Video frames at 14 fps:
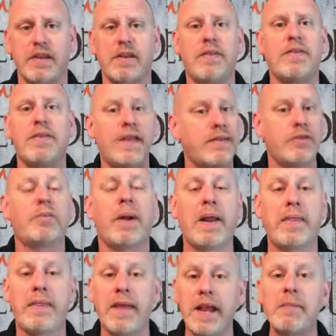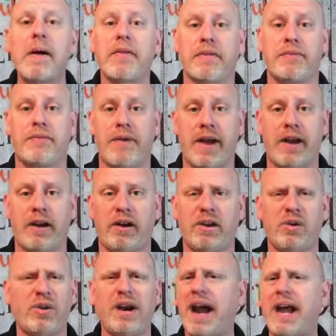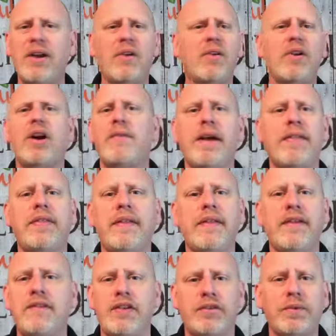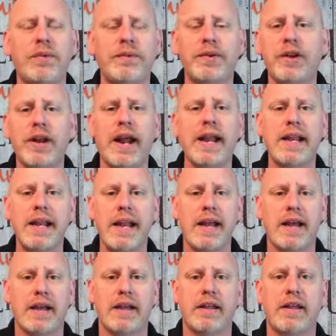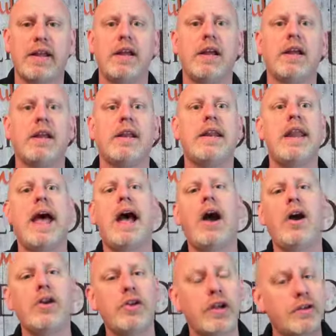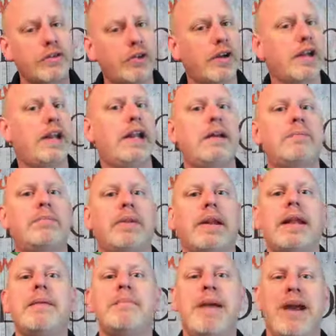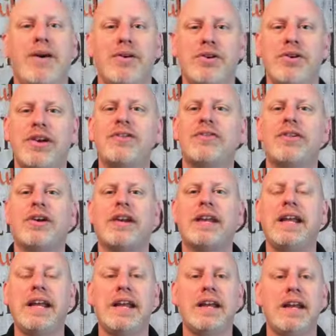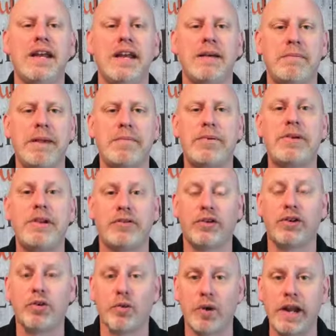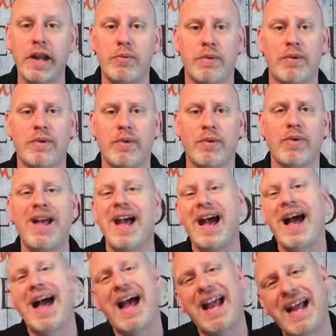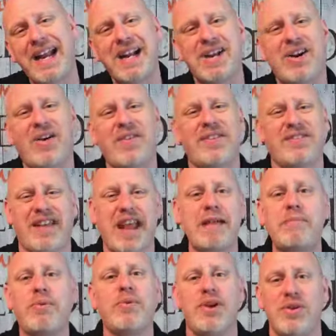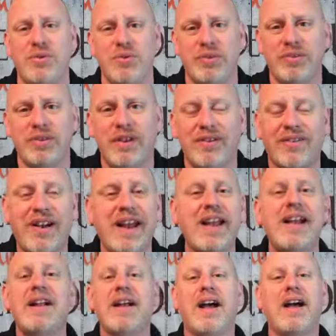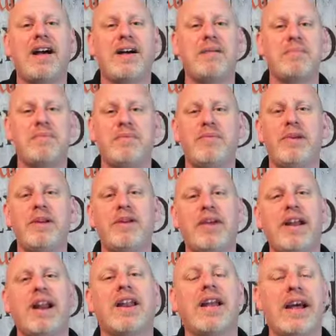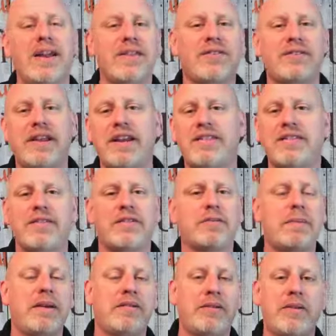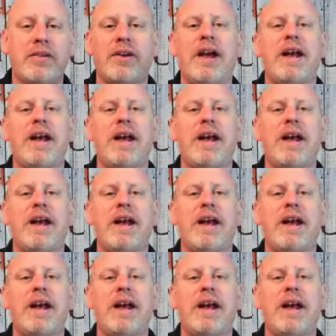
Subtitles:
this is what I think about the fire, or I don't know if I think that festival is a good idea. Now you can start getting complaint mail. You can start getting people disagreeing with you. I kind of call this cable news, right? When you look at a lot of the stations, especially with their